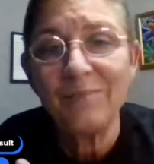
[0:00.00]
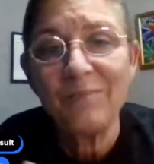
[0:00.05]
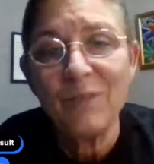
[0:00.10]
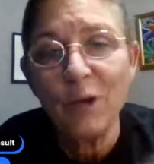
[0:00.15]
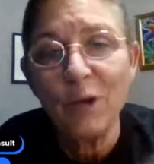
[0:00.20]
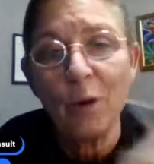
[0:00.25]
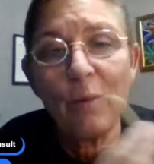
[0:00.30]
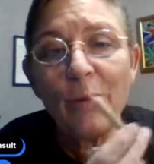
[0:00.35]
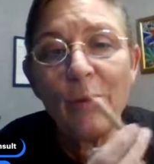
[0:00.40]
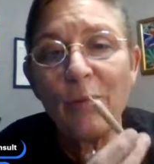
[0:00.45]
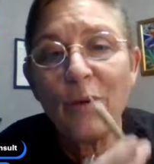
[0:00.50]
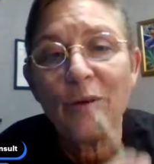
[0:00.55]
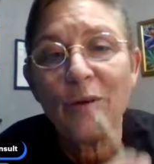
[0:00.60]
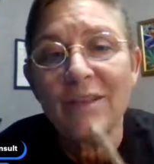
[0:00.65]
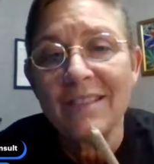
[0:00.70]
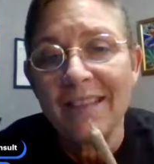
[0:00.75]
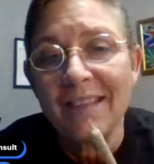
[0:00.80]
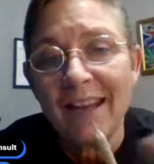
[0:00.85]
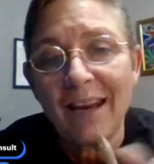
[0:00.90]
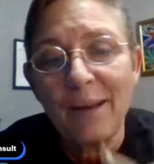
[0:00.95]
Durban
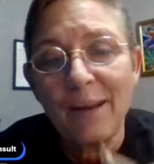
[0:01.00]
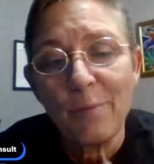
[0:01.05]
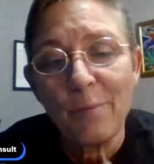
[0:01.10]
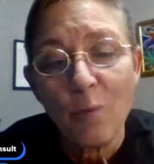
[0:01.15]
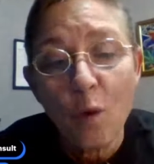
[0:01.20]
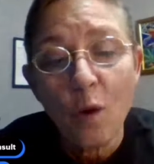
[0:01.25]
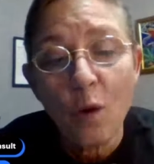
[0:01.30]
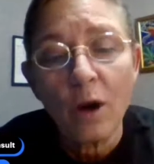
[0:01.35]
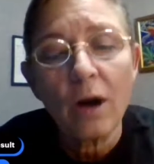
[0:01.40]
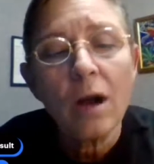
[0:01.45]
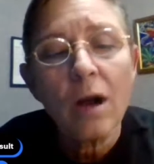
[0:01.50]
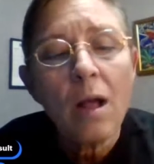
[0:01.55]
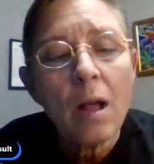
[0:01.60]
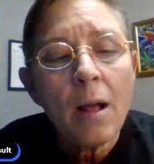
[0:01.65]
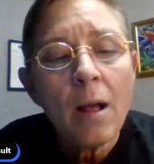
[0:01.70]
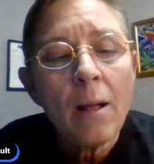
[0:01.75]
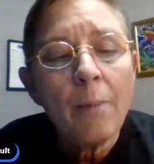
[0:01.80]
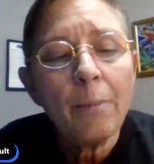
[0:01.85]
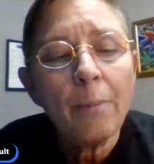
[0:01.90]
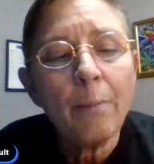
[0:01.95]
Poison anymore.
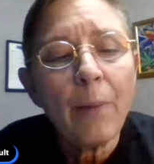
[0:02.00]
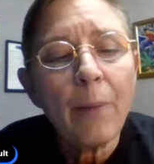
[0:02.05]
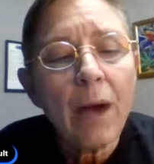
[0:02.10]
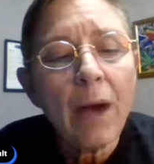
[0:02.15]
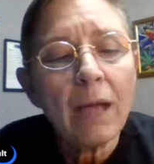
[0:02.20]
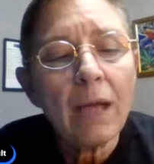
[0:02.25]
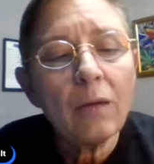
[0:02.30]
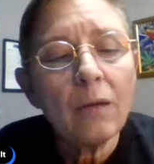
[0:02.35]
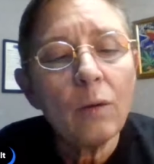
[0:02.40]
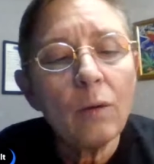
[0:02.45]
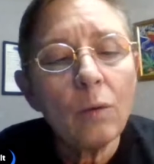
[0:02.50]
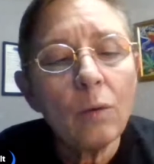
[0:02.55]
But